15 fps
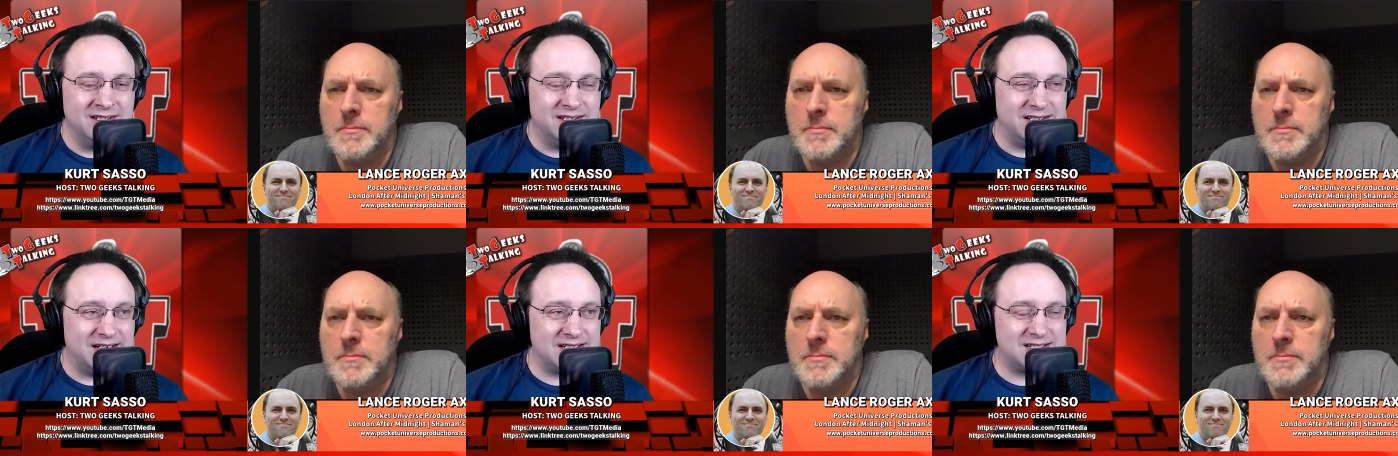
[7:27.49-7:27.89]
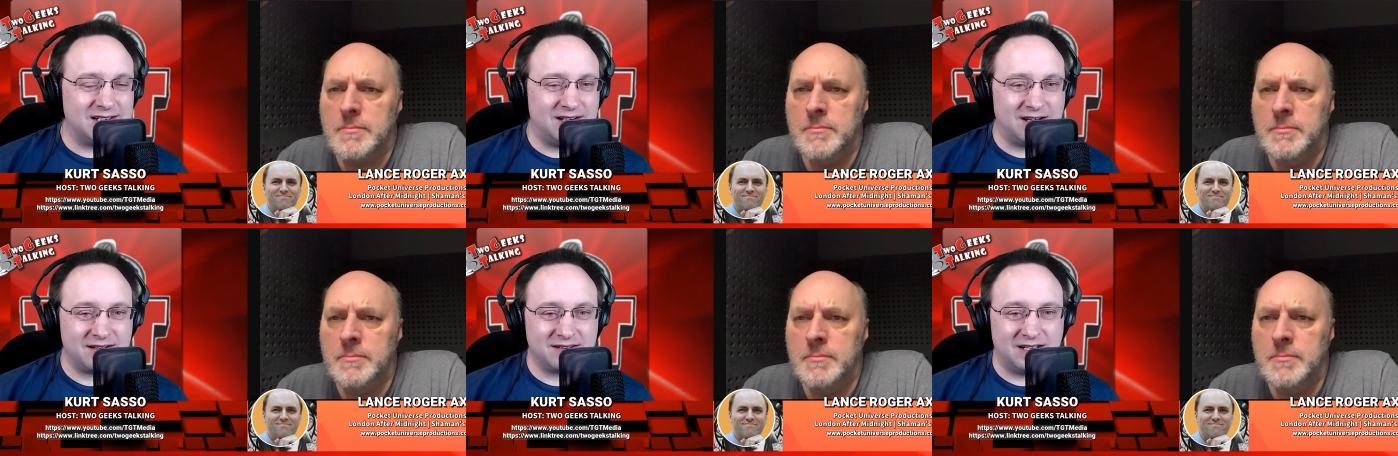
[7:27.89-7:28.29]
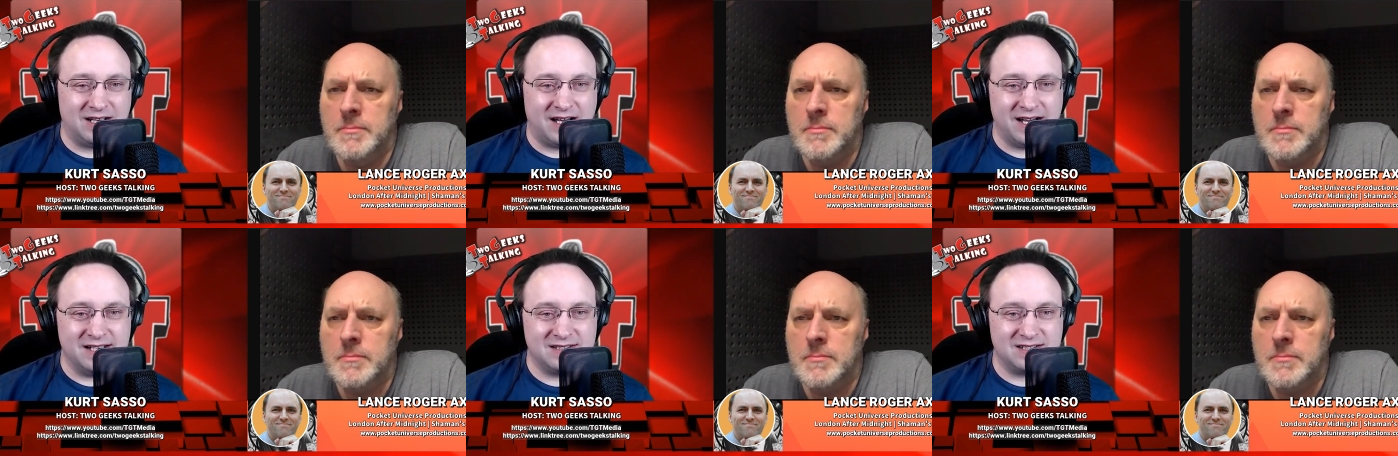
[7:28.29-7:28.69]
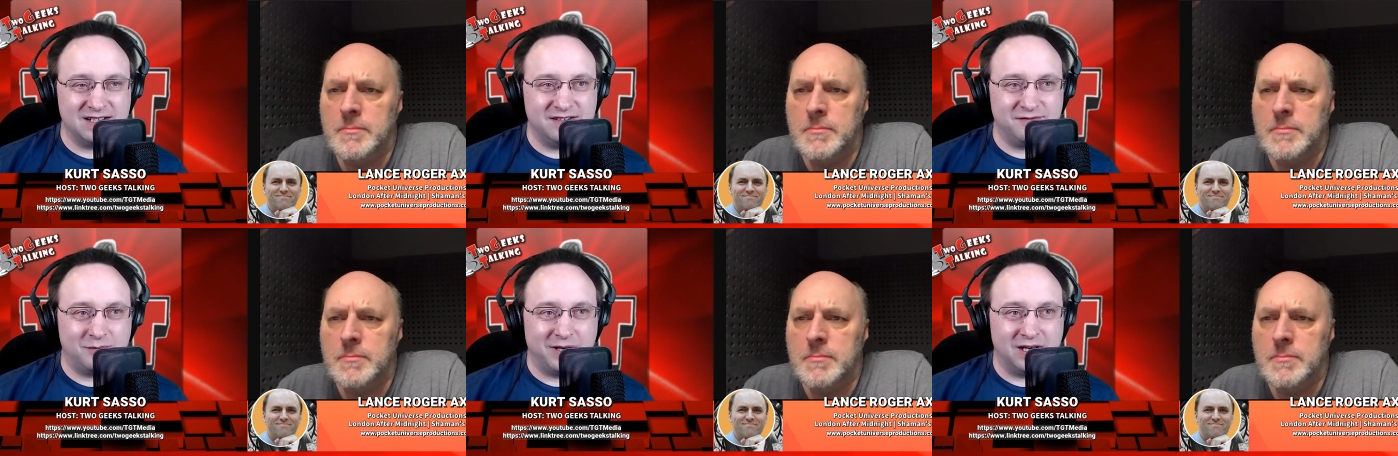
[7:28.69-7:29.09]
Speaker 1: It's mm-hmm. along the lines
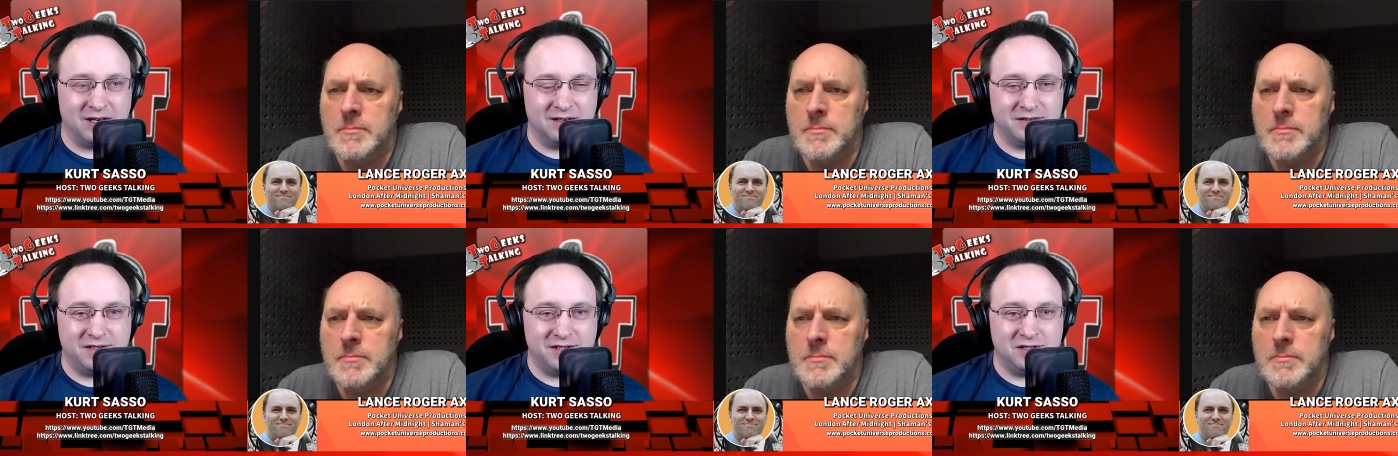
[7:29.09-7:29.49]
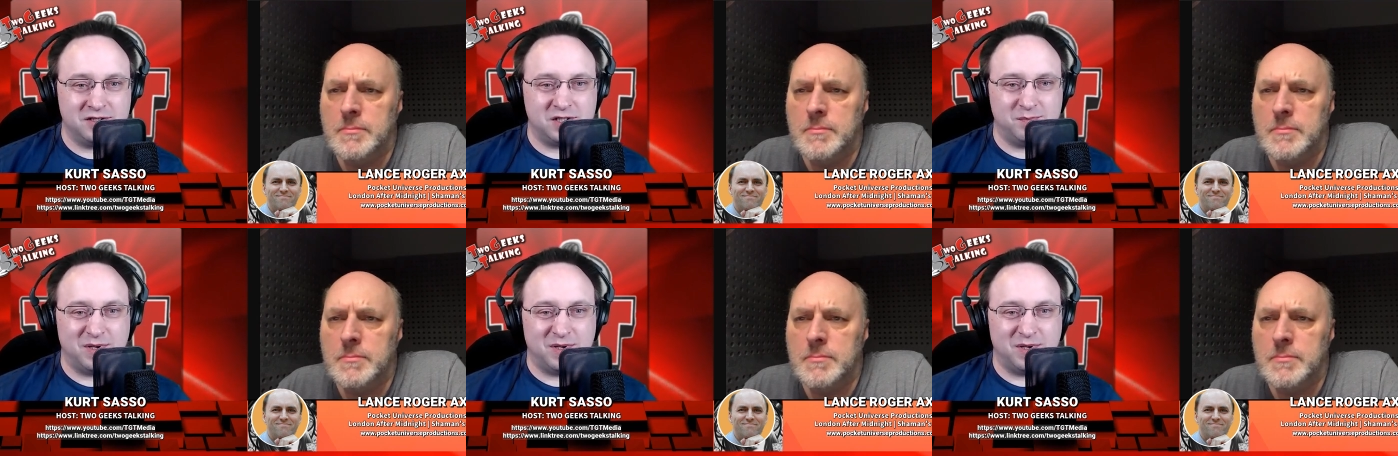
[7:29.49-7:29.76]
of, well, you should be